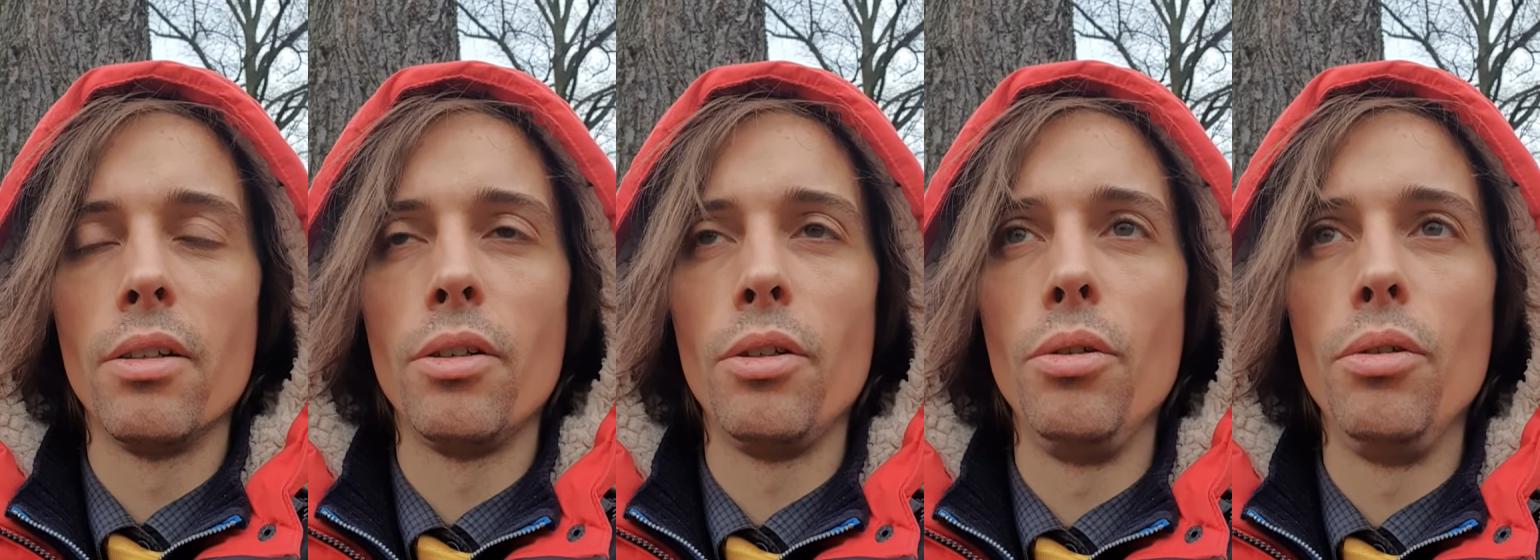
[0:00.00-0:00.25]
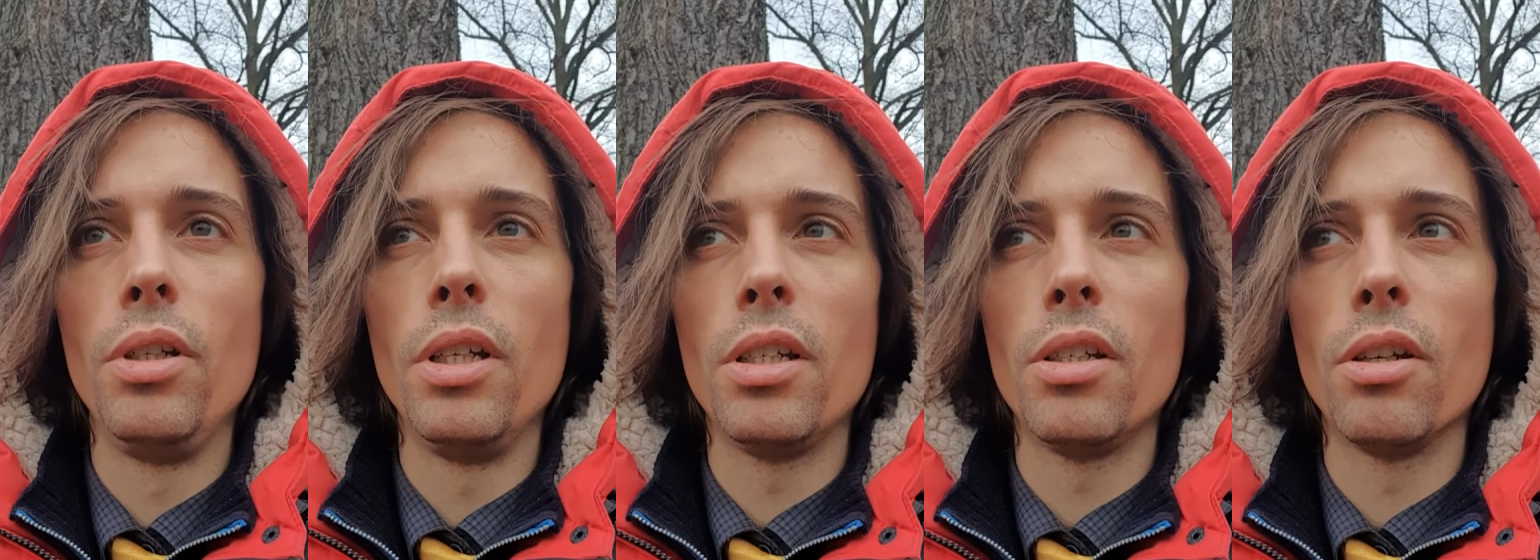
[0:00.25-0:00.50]
who
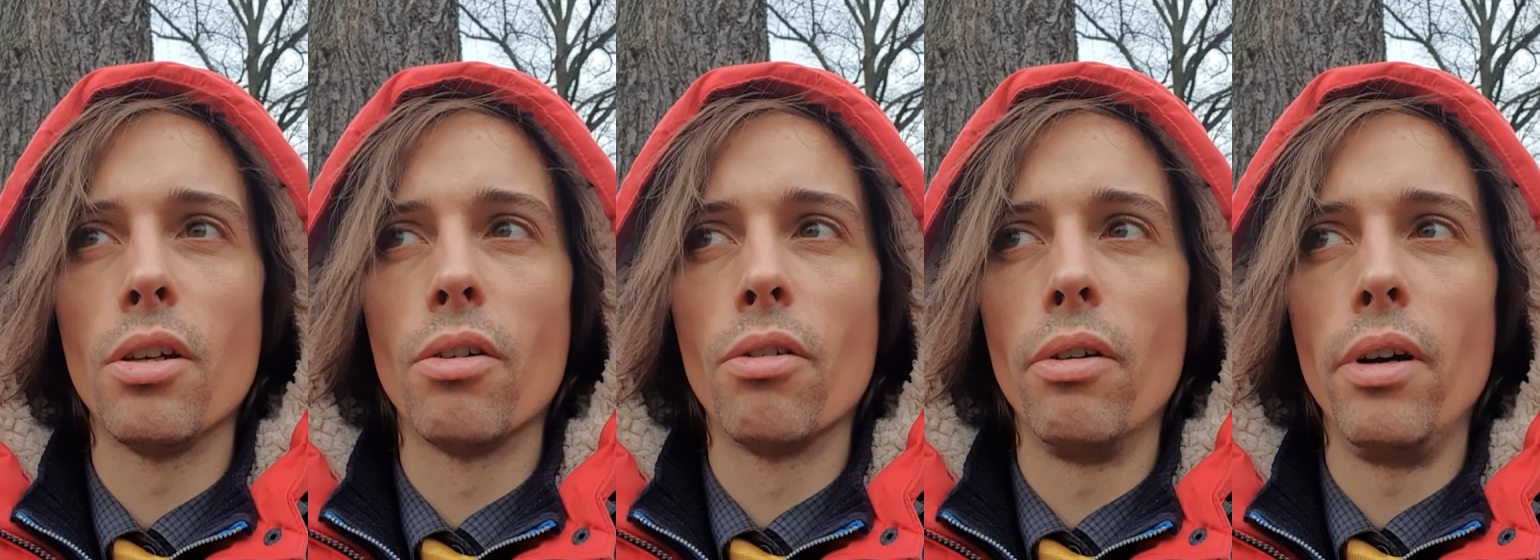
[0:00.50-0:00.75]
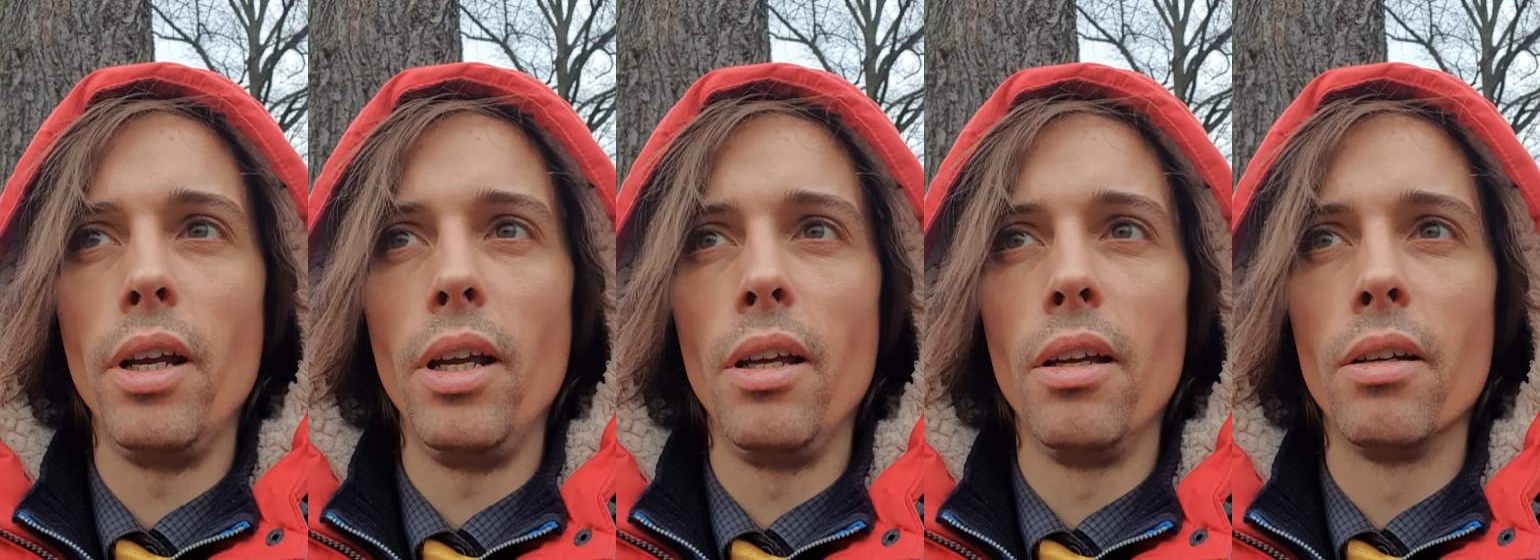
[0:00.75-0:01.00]

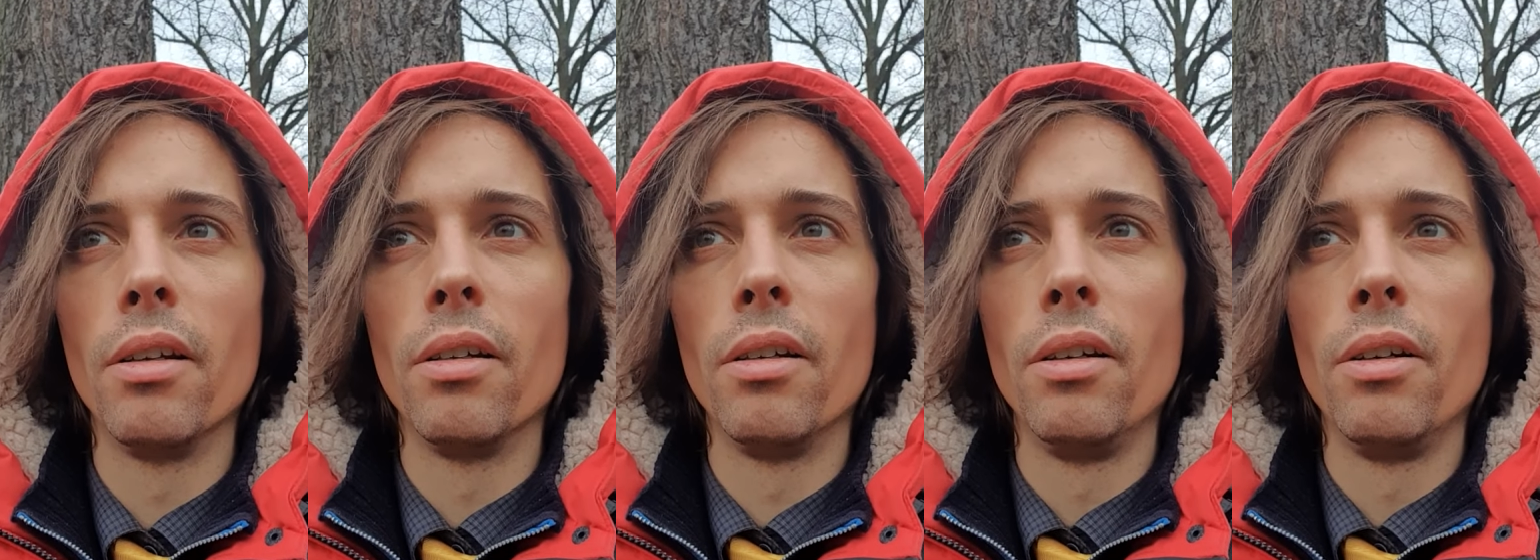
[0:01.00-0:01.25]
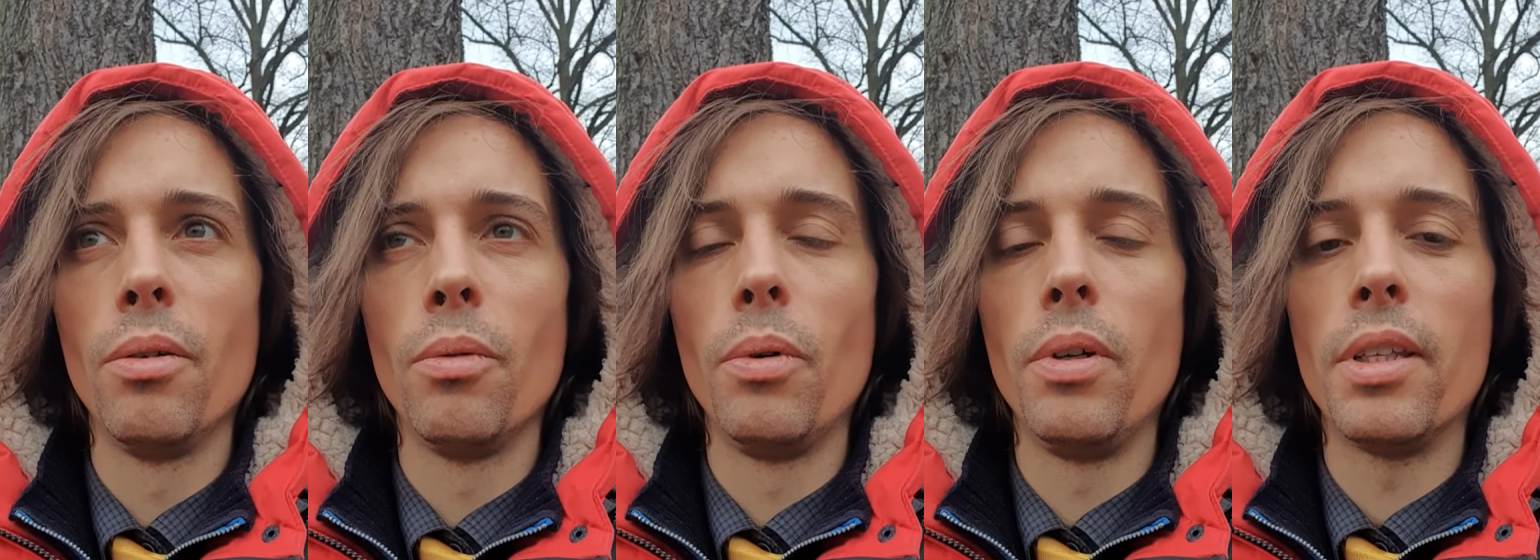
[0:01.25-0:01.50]
disagree
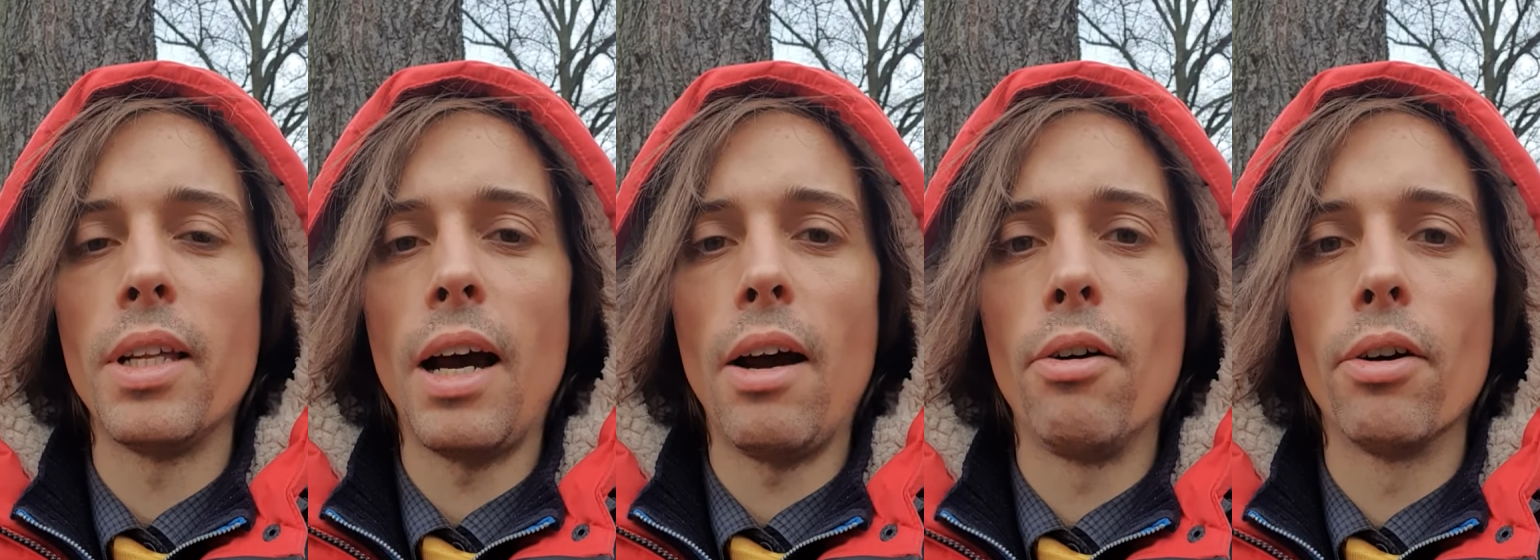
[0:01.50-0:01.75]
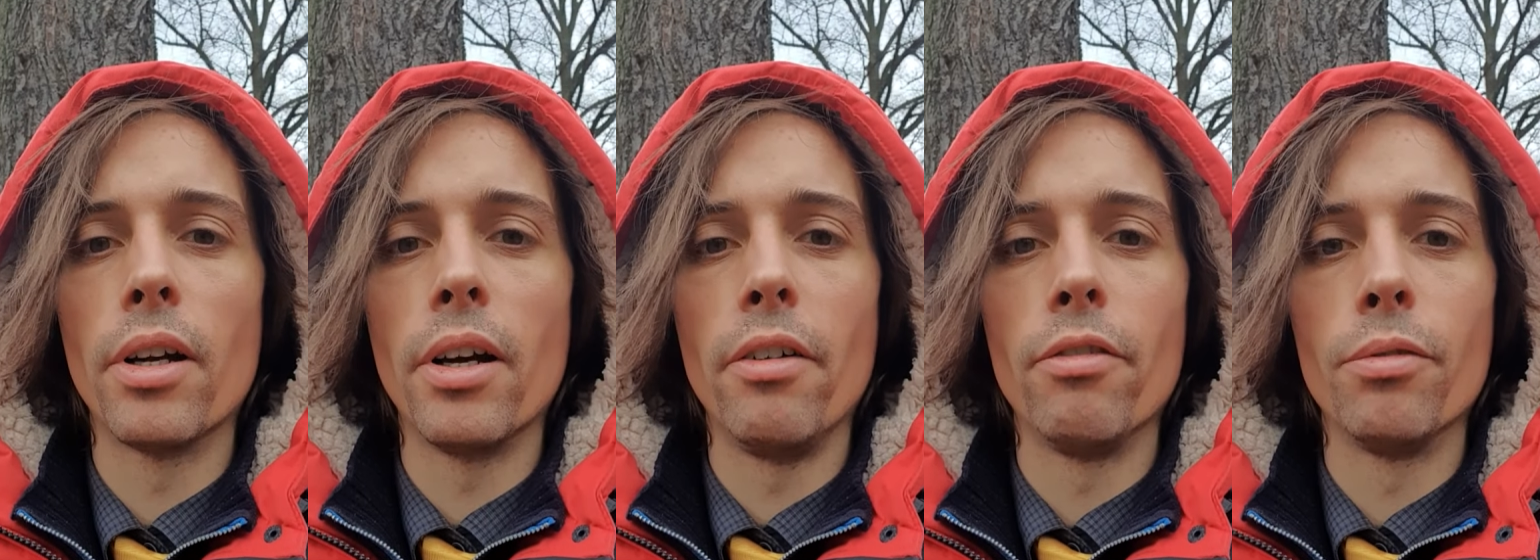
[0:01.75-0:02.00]
with
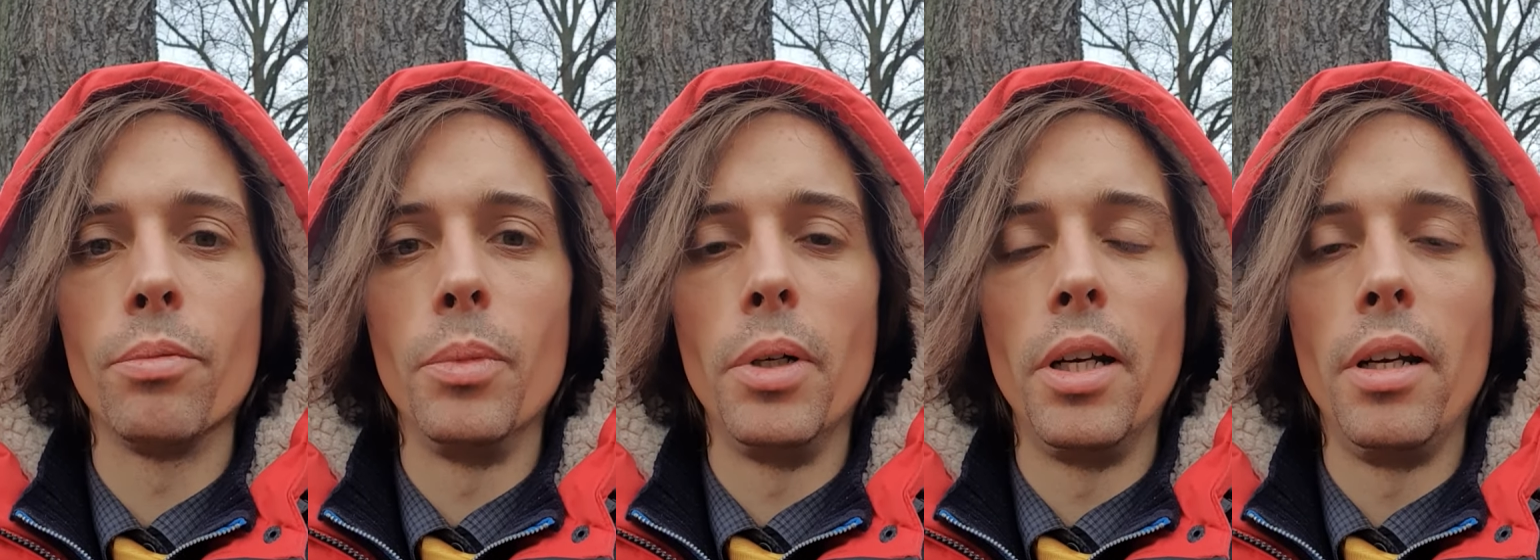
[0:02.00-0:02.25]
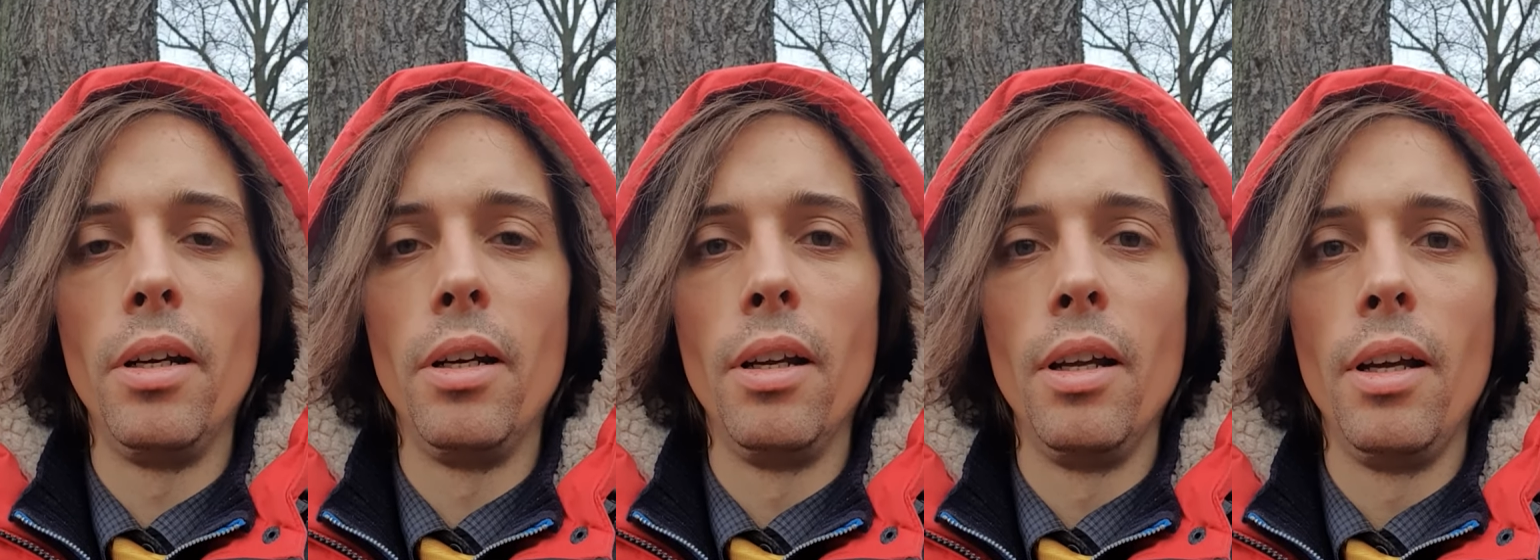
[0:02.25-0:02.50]
our
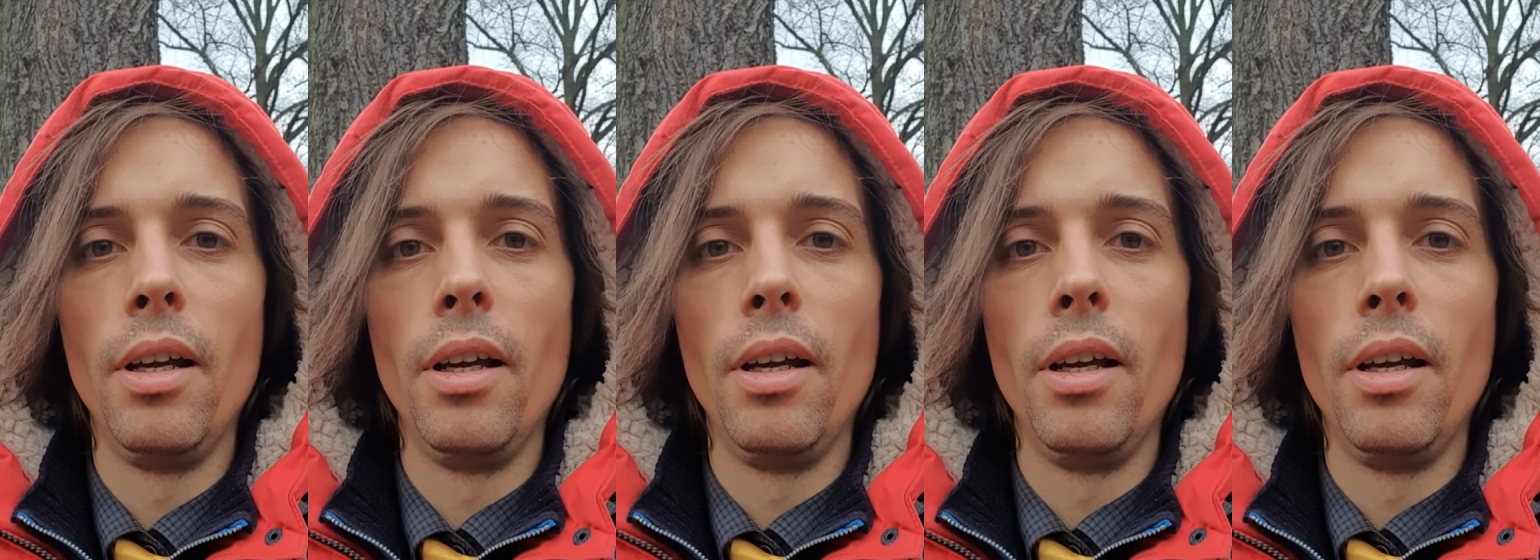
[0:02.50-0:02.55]
government